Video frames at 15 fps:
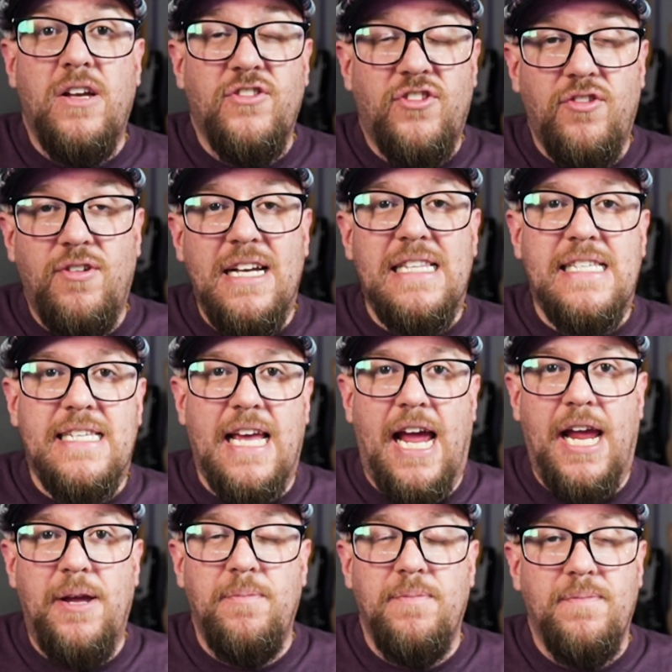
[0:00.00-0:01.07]
So let's
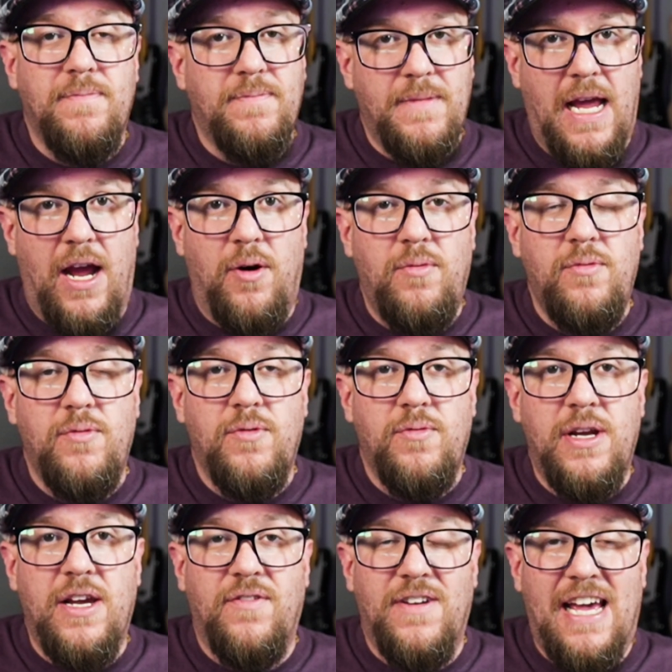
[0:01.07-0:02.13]
say now
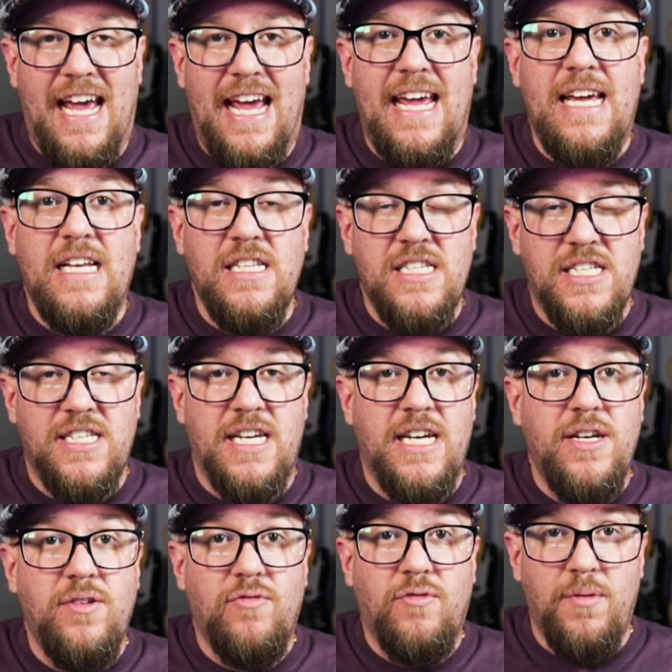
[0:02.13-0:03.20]
you have A and
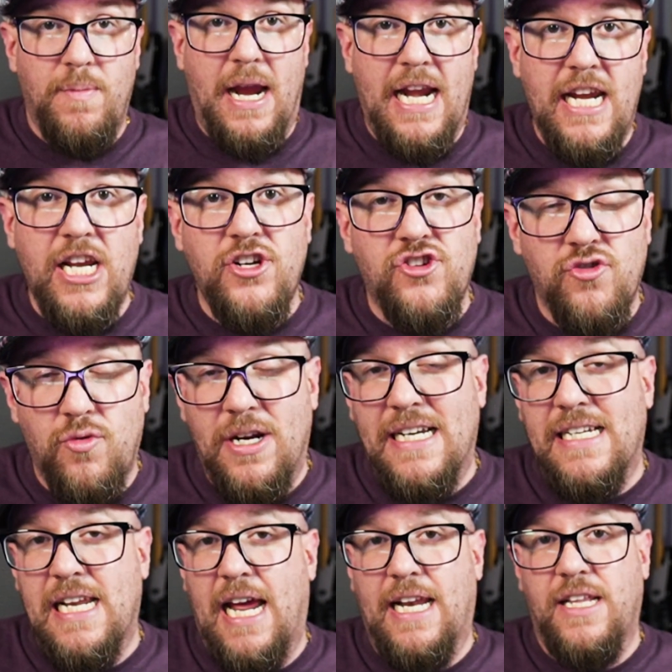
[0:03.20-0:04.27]
C remaining
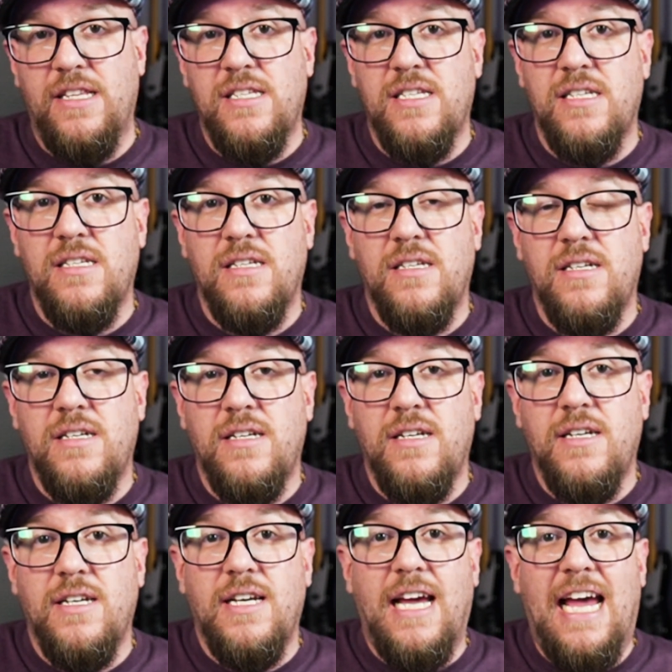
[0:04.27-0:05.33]
joint tenants,
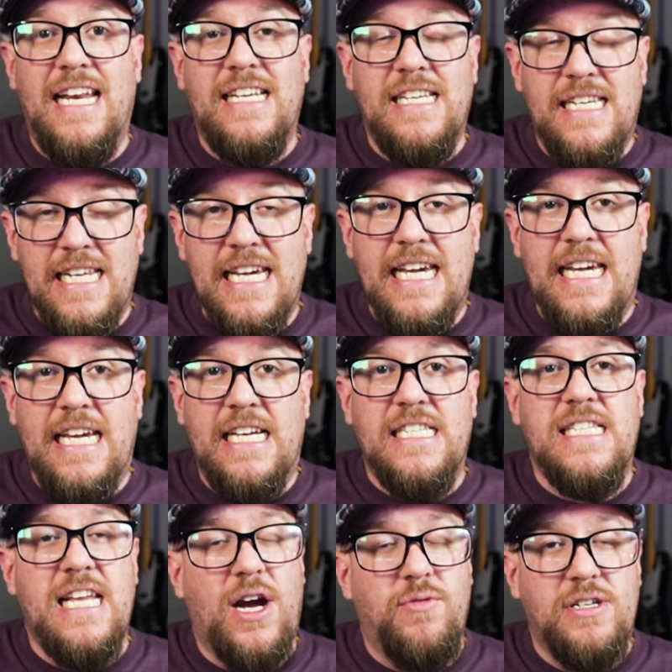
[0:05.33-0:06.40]
and D
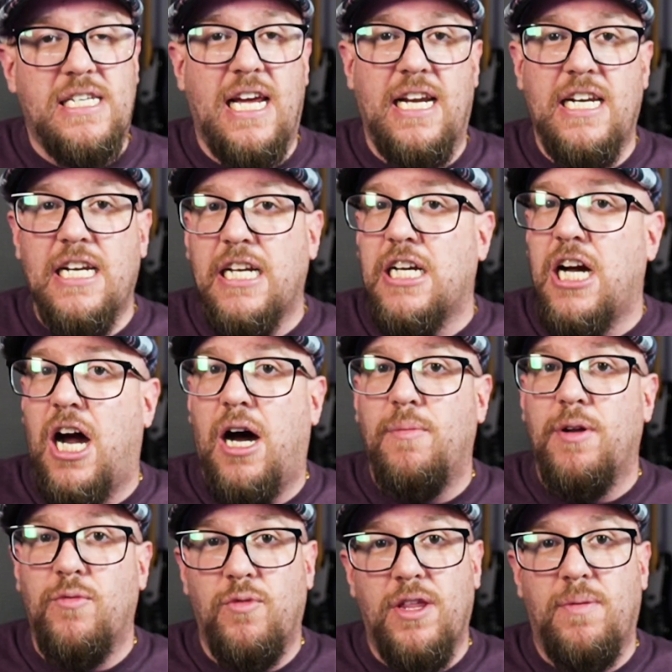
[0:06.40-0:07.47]
is now a tenant in
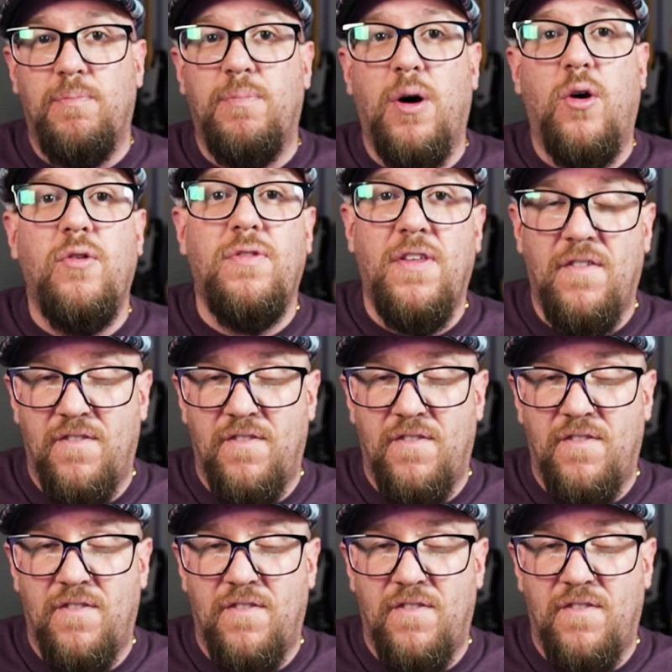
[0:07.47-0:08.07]
common with both